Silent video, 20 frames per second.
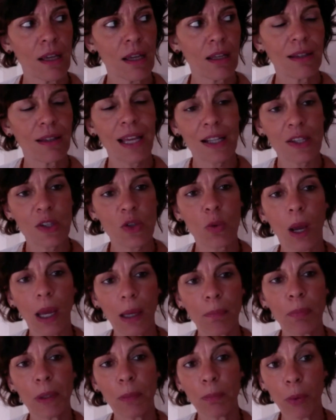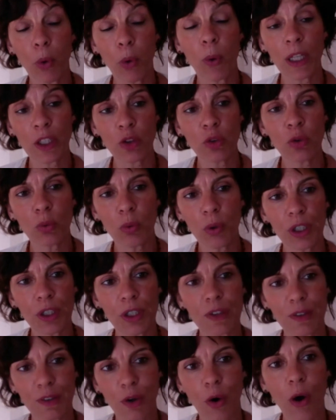that's why people went to work
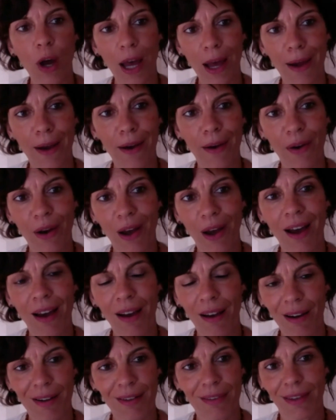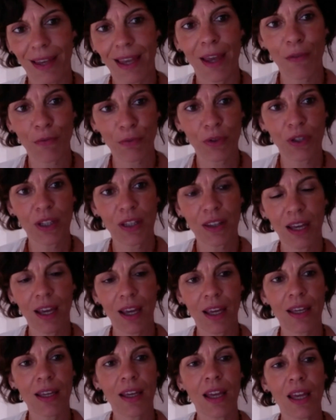so hard every
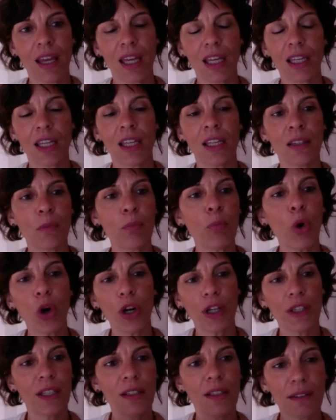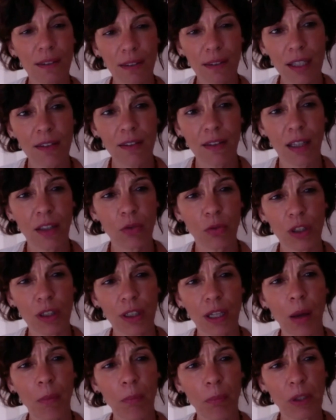day, in more than 600
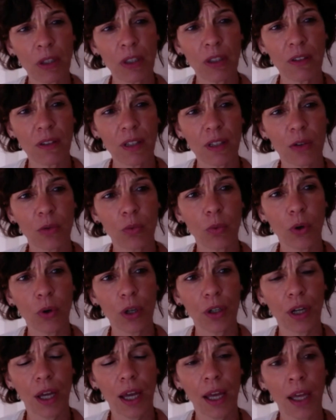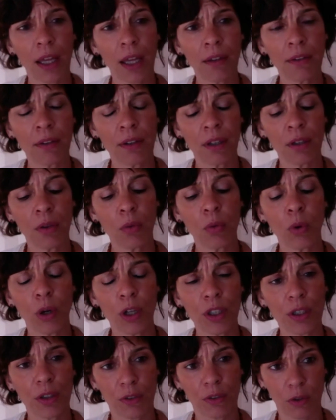companies that were under
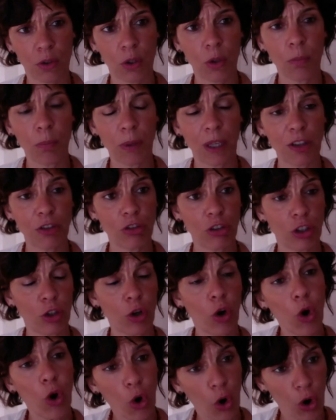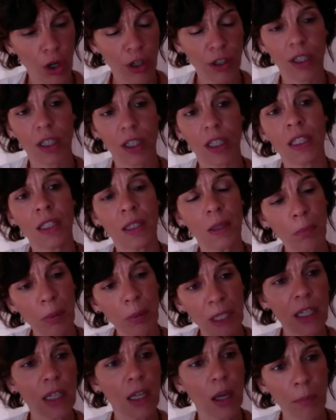workers' occupation, or in the
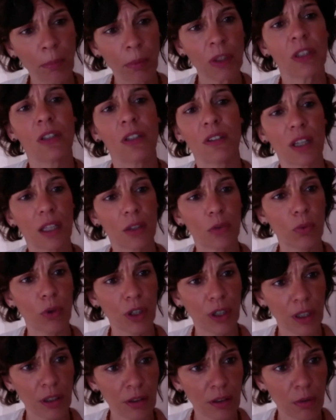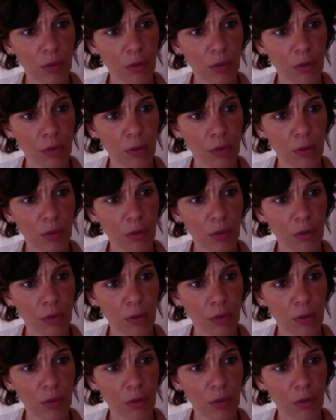big companies that were under